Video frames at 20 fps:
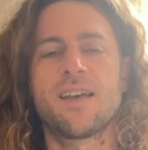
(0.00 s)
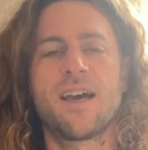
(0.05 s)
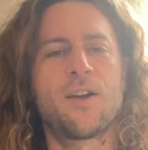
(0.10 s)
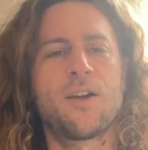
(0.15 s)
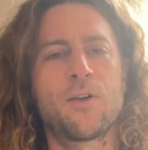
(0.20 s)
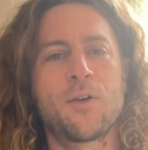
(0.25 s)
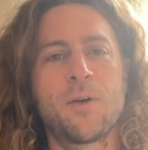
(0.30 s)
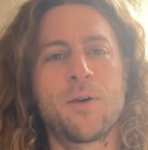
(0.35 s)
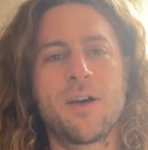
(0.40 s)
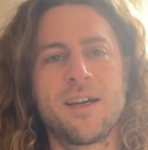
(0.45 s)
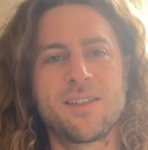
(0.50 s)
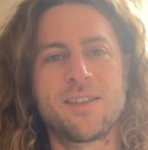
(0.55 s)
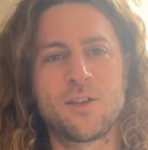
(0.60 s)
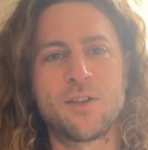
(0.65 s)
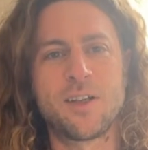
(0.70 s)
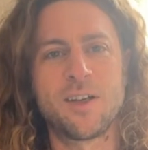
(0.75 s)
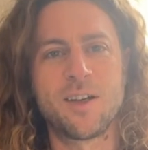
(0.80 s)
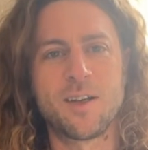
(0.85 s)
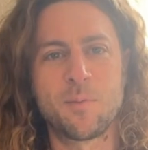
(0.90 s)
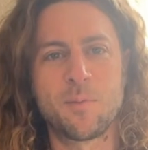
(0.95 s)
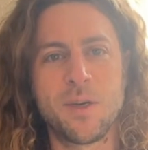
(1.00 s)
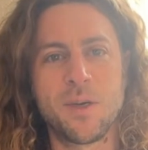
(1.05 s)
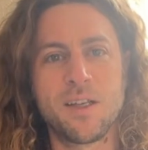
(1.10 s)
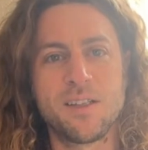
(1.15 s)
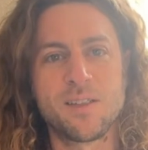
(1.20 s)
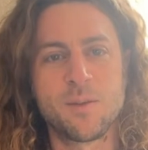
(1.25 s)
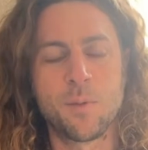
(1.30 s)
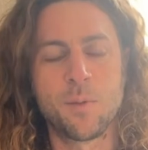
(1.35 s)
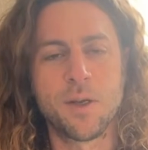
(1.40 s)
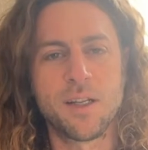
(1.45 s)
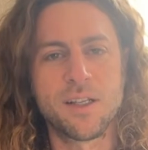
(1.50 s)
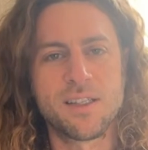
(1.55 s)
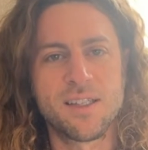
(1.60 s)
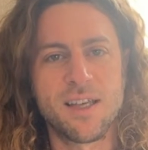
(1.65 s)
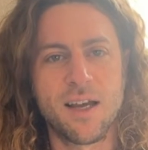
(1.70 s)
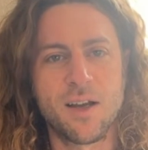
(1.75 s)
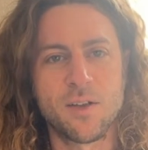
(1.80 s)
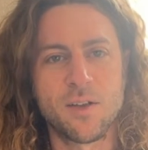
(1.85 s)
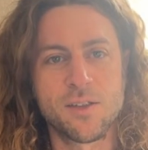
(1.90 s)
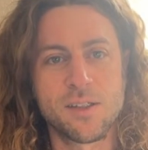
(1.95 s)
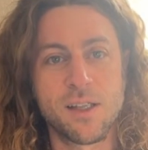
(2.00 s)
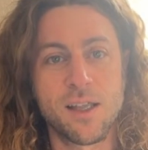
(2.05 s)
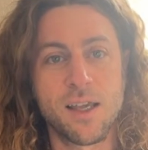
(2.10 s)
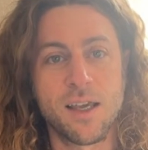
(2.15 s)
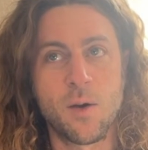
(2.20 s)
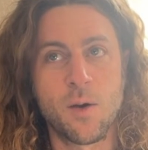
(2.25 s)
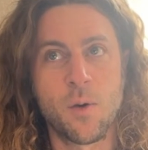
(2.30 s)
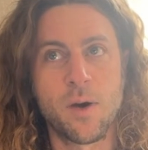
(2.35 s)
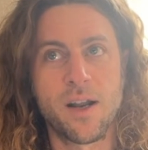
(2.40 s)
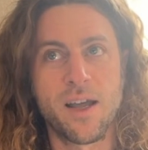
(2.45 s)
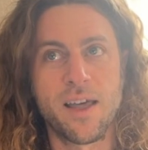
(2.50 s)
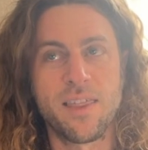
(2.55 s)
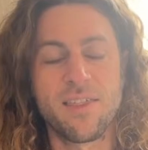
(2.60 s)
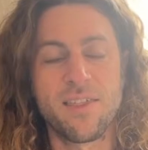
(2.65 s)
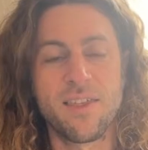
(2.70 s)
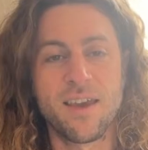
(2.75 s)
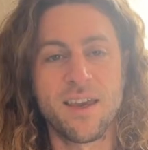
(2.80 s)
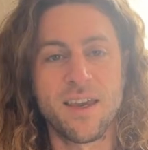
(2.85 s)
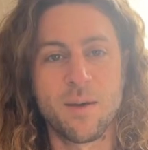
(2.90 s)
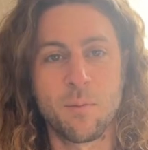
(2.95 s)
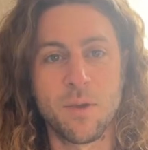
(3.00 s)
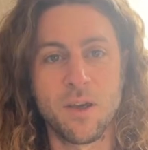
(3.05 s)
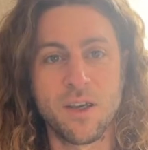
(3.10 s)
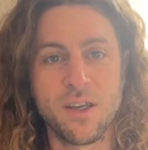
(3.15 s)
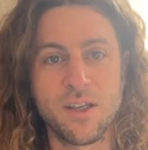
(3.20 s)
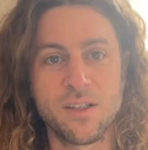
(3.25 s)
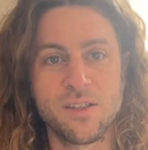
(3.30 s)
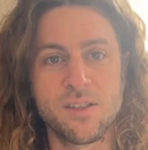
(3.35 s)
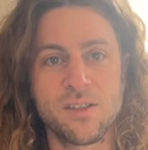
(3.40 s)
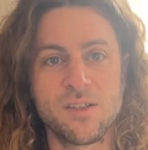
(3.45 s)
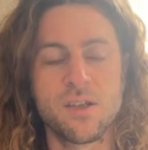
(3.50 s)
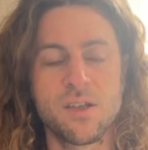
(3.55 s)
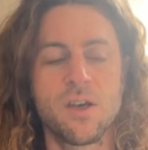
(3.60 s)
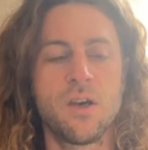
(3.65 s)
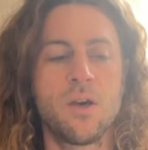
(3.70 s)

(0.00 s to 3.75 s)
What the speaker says: I don't know what esoteric means, but it sounds like what I think it means,